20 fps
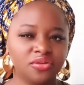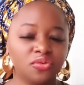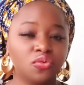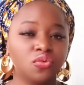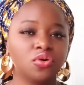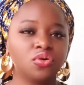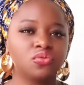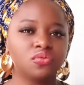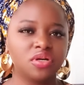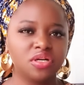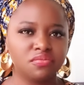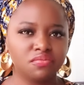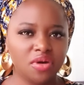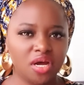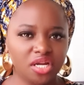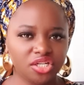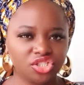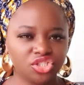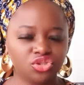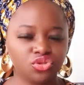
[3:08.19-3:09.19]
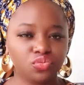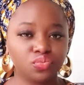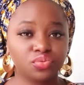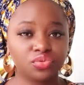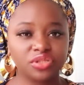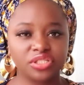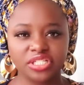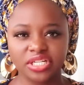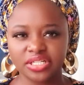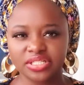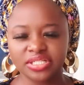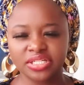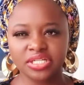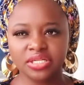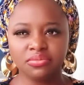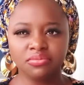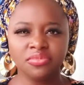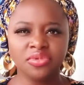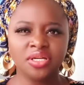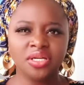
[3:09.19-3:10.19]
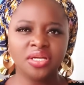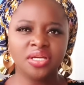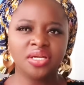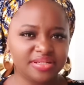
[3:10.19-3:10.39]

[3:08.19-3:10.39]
The worldwide march to protect him.